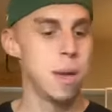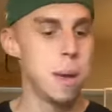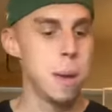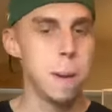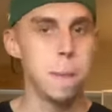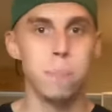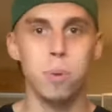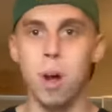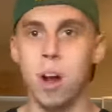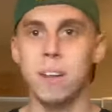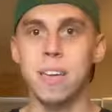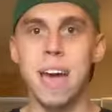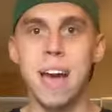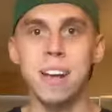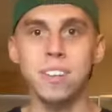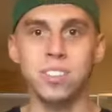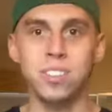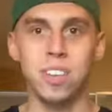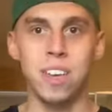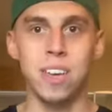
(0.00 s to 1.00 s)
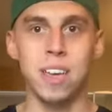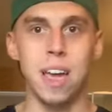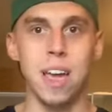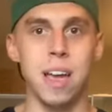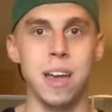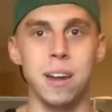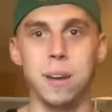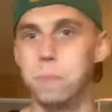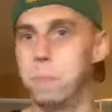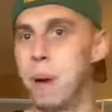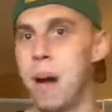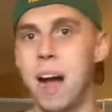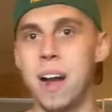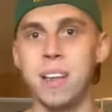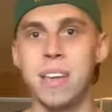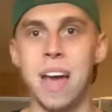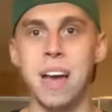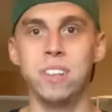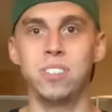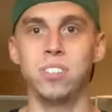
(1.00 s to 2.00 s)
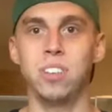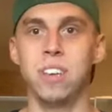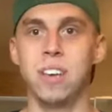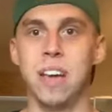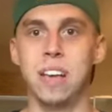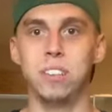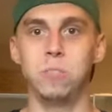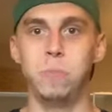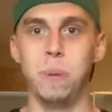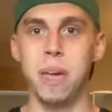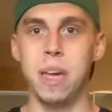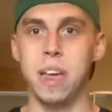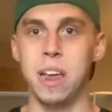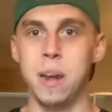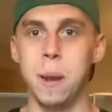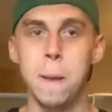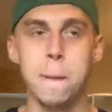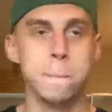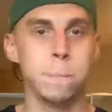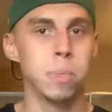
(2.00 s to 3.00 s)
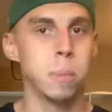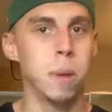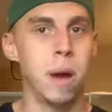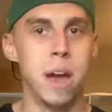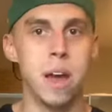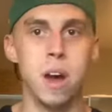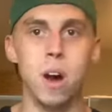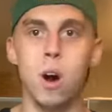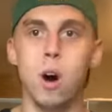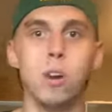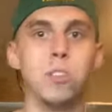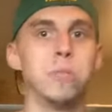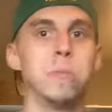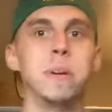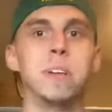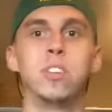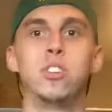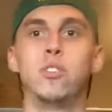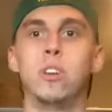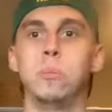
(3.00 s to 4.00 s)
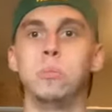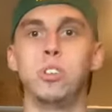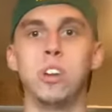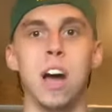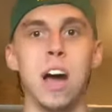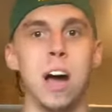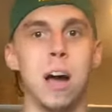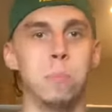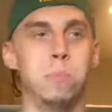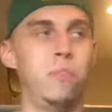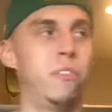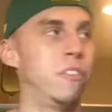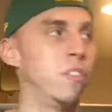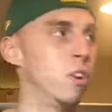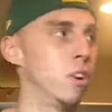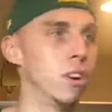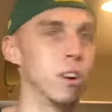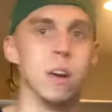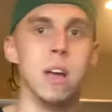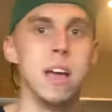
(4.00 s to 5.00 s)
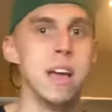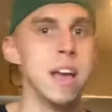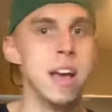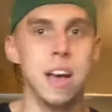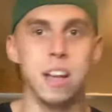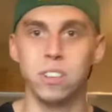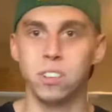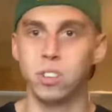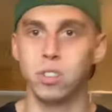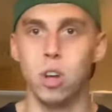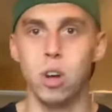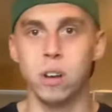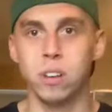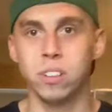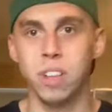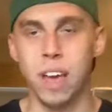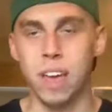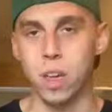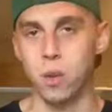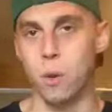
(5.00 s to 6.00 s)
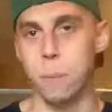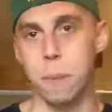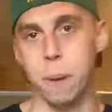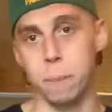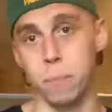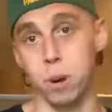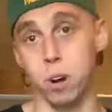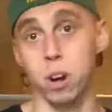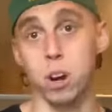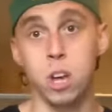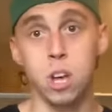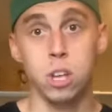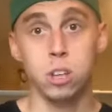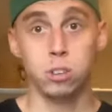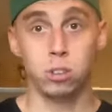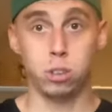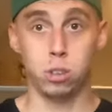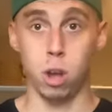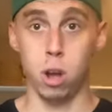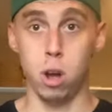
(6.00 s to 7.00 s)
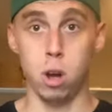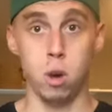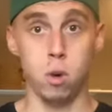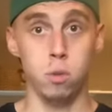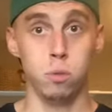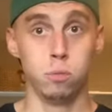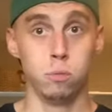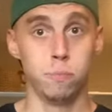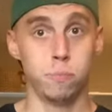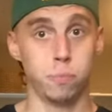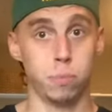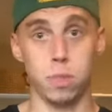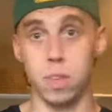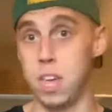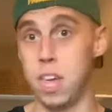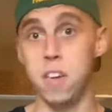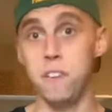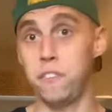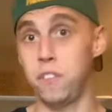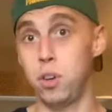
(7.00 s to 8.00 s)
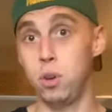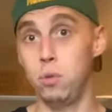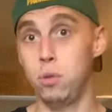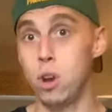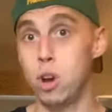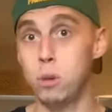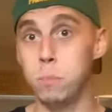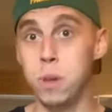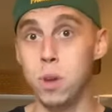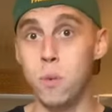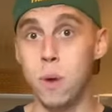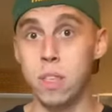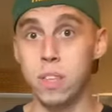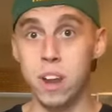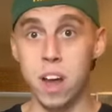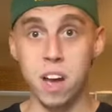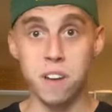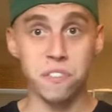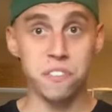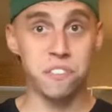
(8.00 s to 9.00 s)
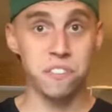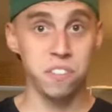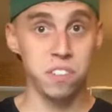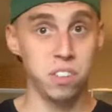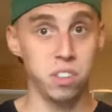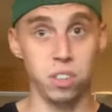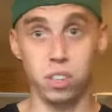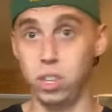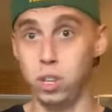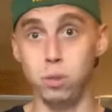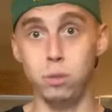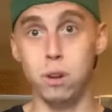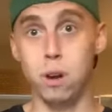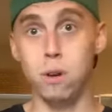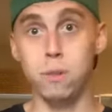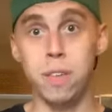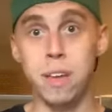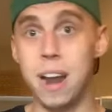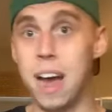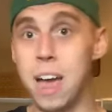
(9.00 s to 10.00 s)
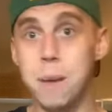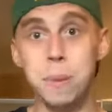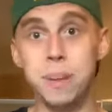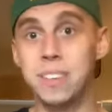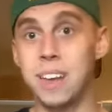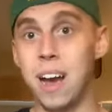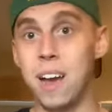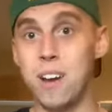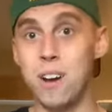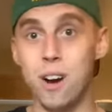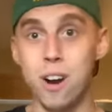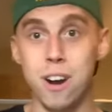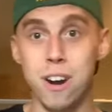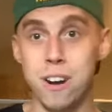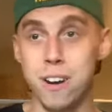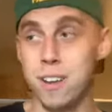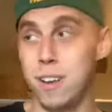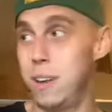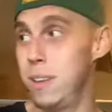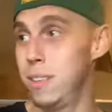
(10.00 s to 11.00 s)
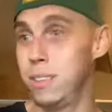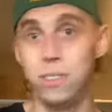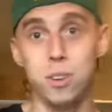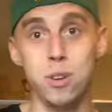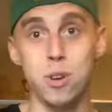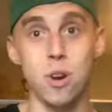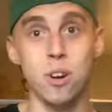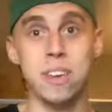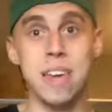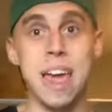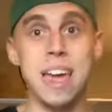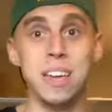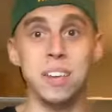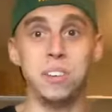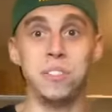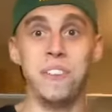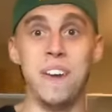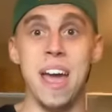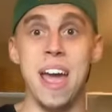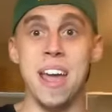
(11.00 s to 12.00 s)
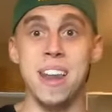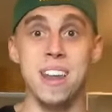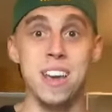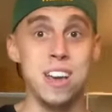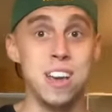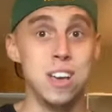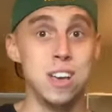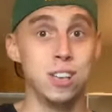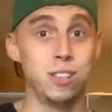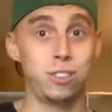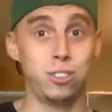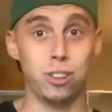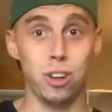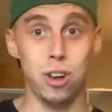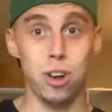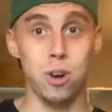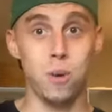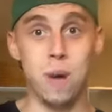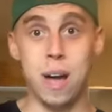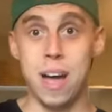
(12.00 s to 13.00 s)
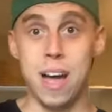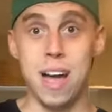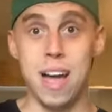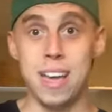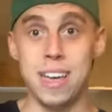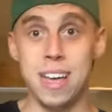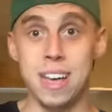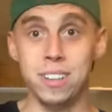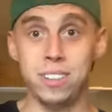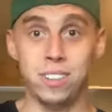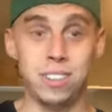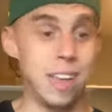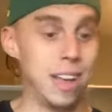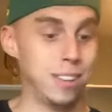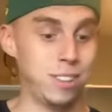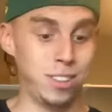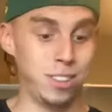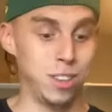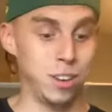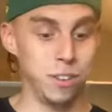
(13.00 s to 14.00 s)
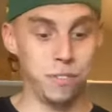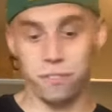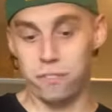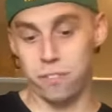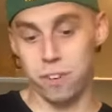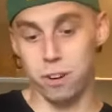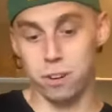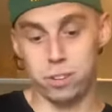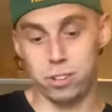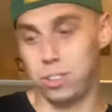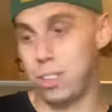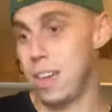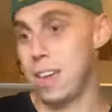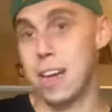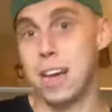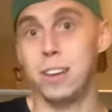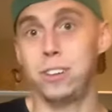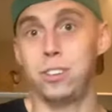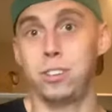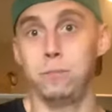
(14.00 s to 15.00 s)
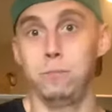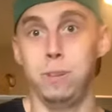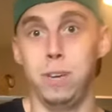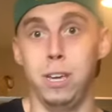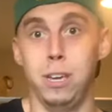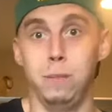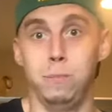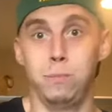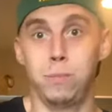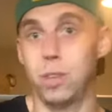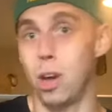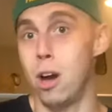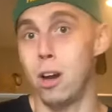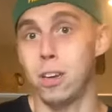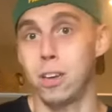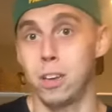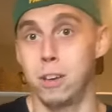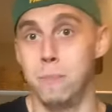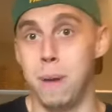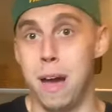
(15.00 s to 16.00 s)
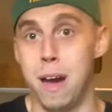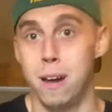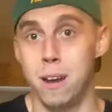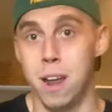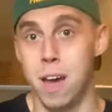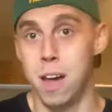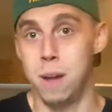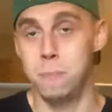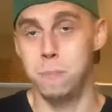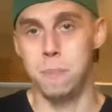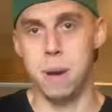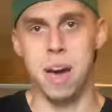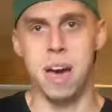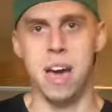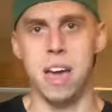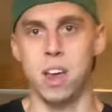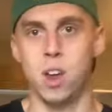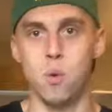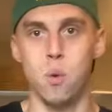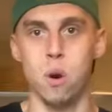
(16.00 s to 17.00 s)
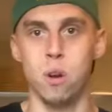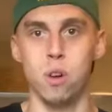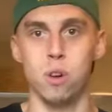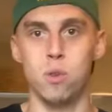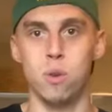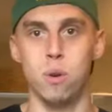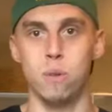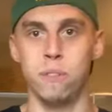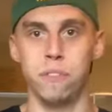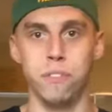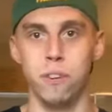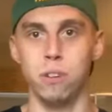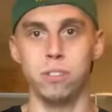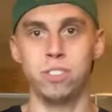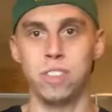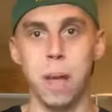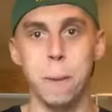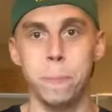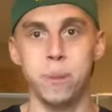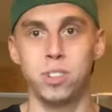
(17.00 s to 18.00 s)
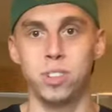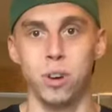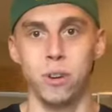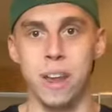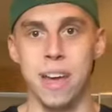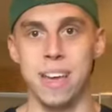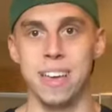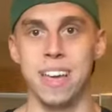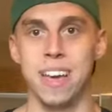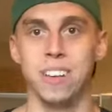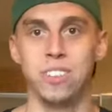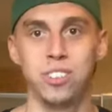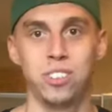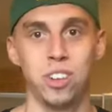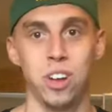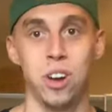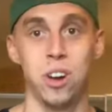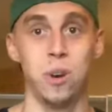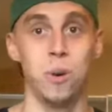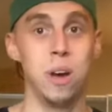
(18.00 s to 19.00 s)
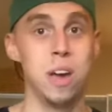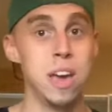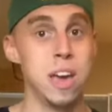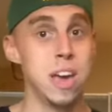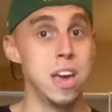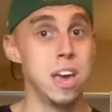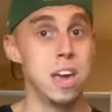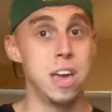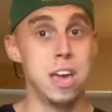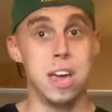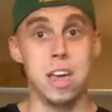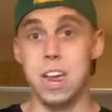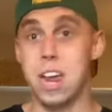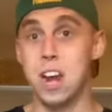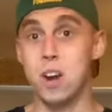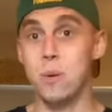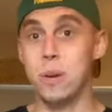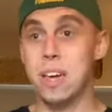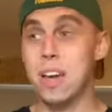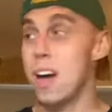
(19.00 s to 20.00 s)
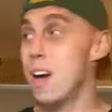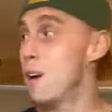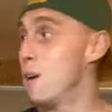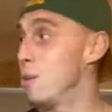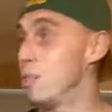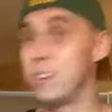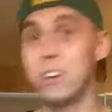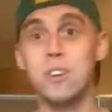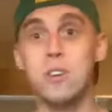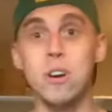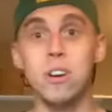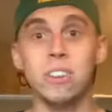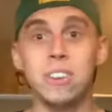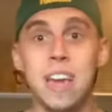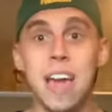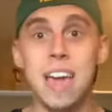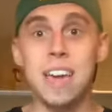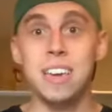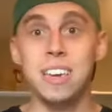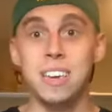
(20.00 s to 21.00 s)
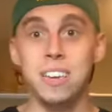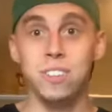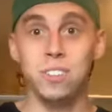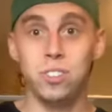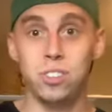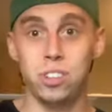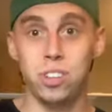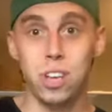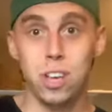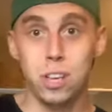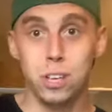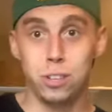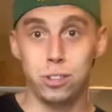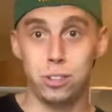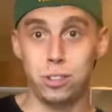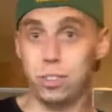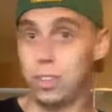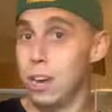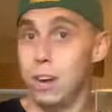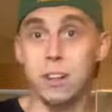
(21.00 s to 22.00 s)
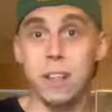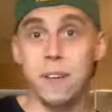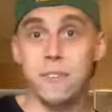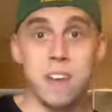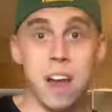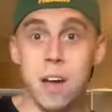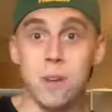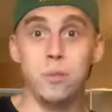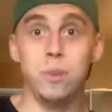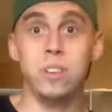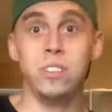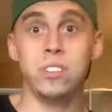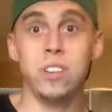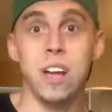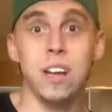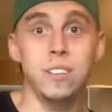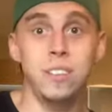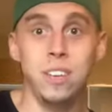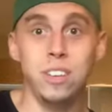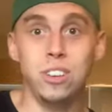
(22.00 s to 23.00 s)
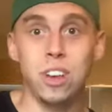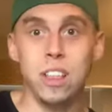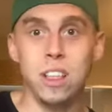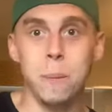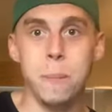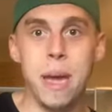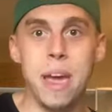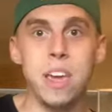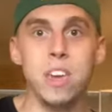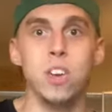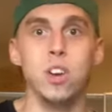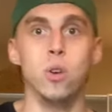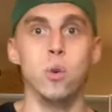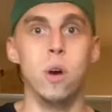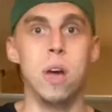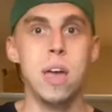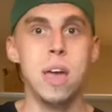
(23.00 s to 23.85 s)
Broadcasting and podcasting has been my ultimate dream job for as long as I can remember. So if you know me well enough, you know that I'm a diehard New York Yankees fan. So I guess that's the first thing I should be talking about on my quote-unquote first episode, I guess. So here we go. The New York Yankees still have not re-signed DJ LeMahieu.